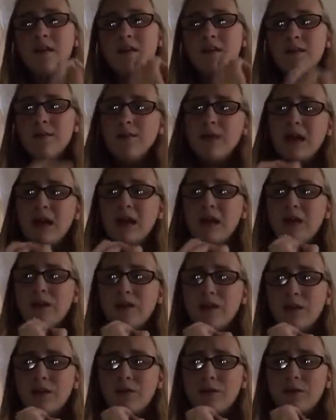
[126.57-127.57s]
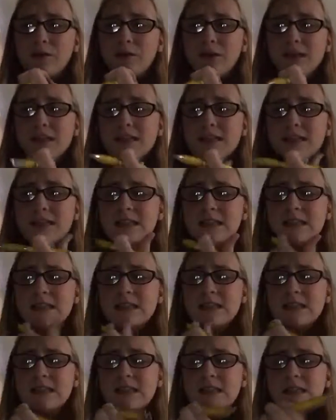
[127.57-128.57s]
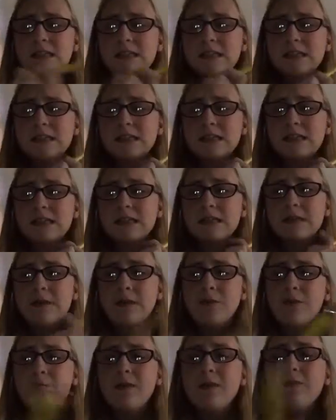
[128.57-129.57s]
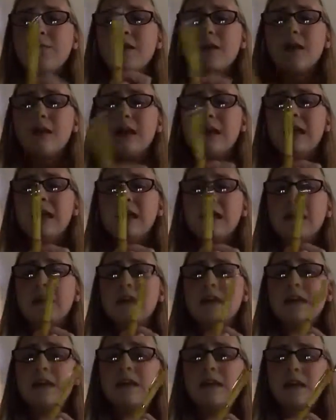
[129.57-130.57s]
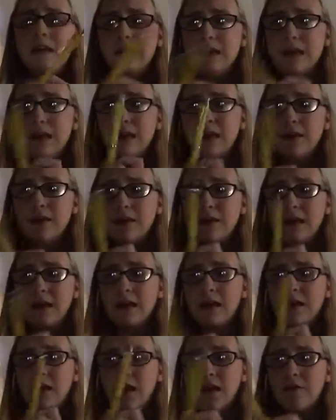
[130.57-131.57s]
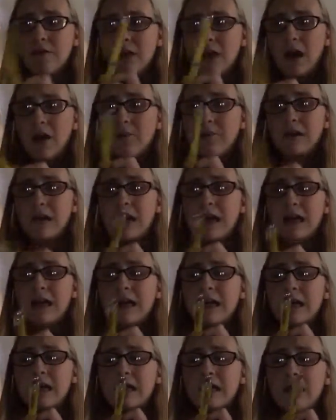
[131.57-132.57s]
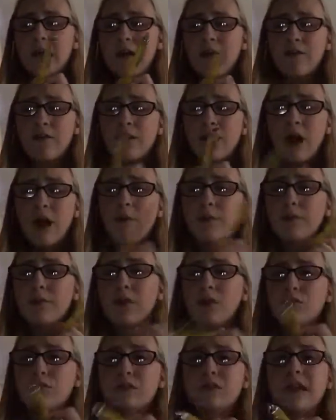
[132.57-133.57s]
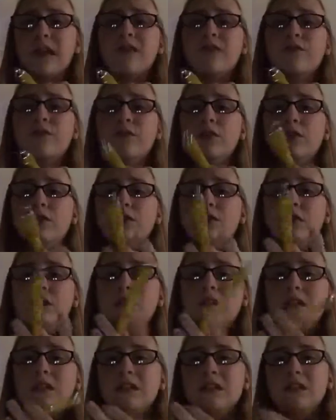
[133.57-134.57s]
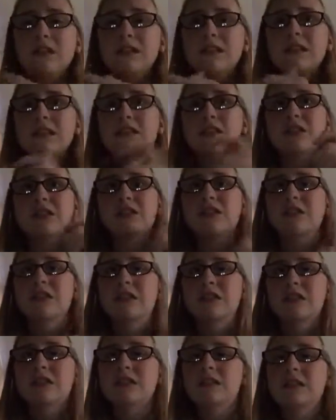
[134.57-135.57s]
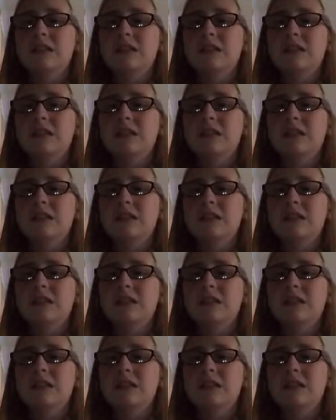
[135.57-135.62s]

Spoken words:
Speaking of you and Chris, we really need to think of an upload schedule, because it's just